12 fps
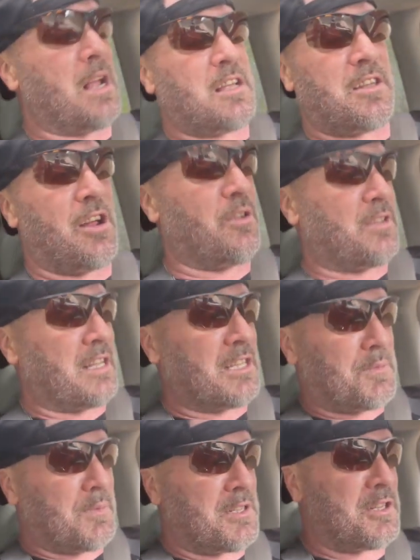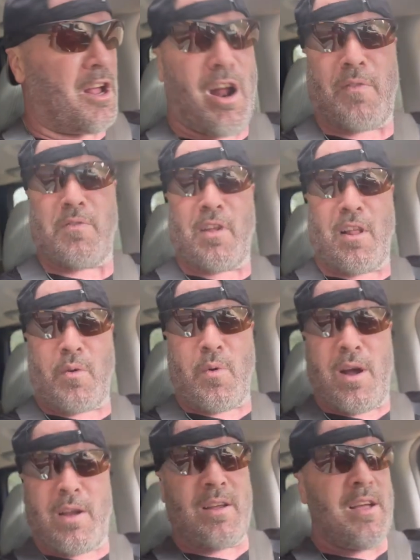I said, no, take the split shot off. And they're like,
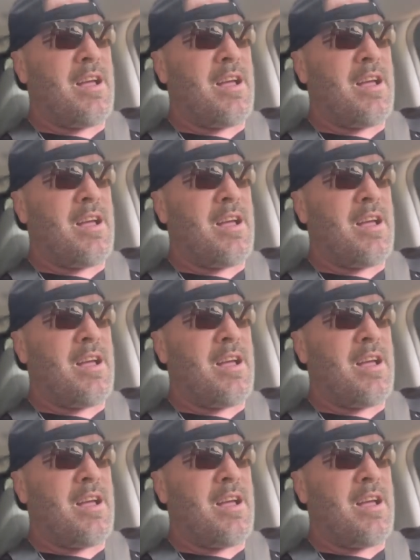what?